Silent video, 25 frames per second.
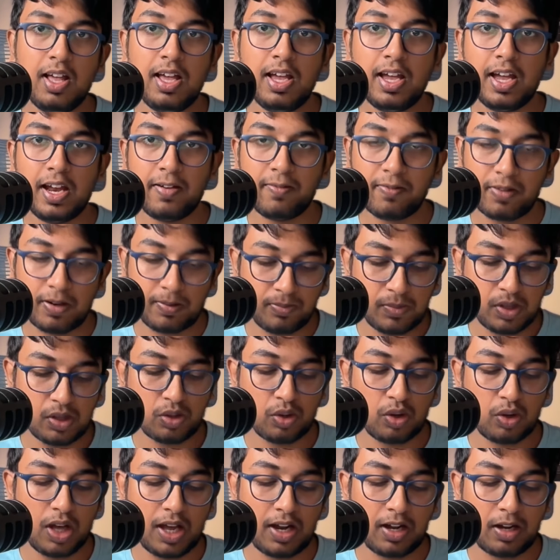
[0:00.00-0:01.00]
And from the
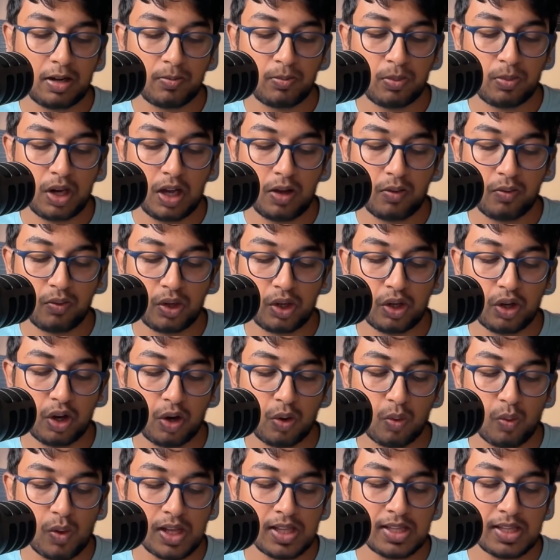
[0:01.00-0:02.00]
solar nebula we got
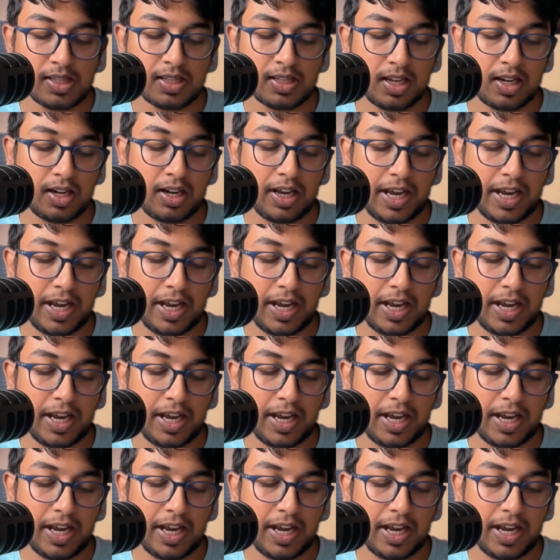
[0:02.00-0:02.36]
one sun,